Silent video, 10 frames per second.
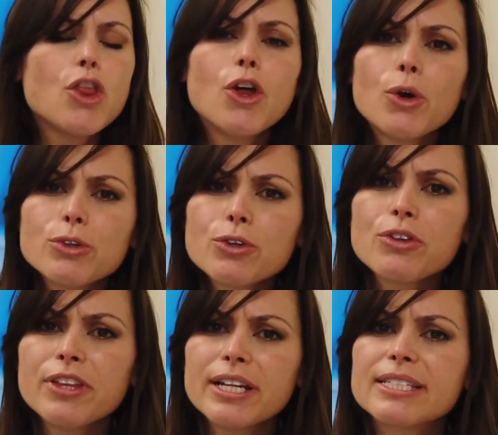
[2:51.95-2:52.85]
Those are
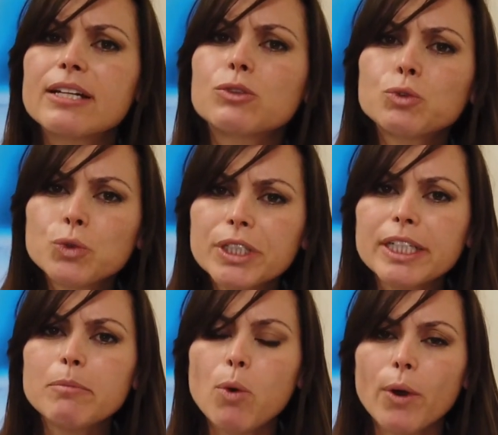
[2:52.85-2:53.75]
things that
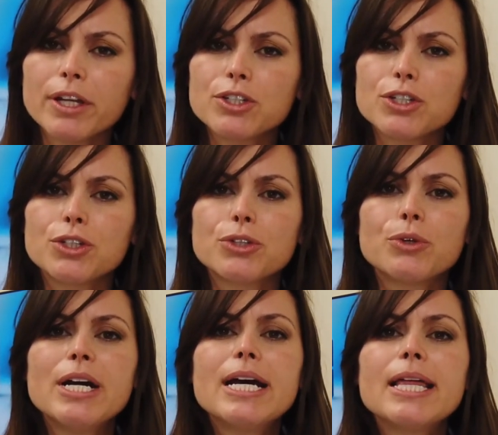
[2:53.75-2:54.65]
really point to